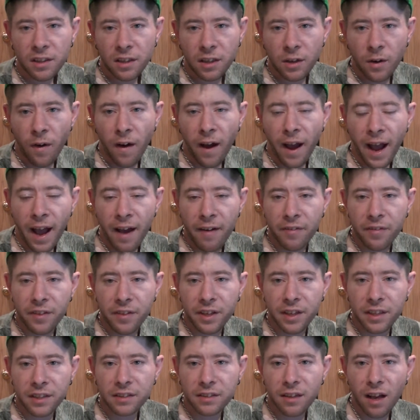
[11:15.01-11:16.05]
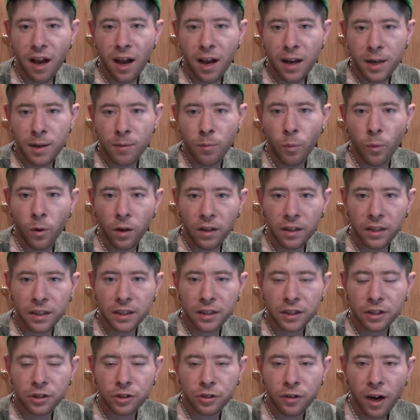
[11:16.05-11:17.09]
I have this item willing
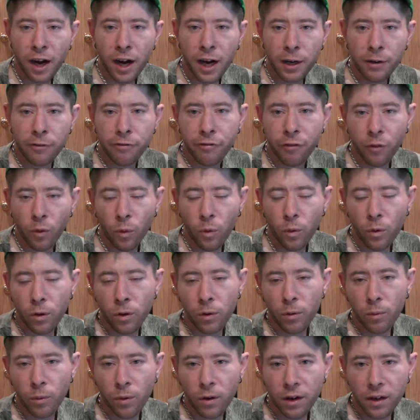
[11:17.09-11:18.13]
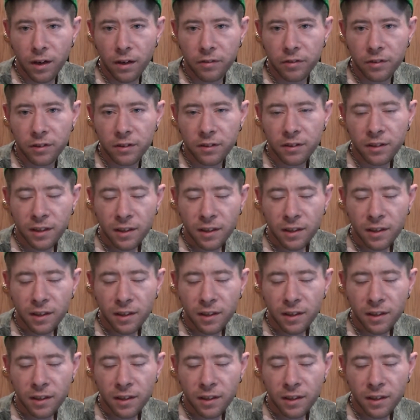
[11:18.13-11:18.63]
to trade for whatever.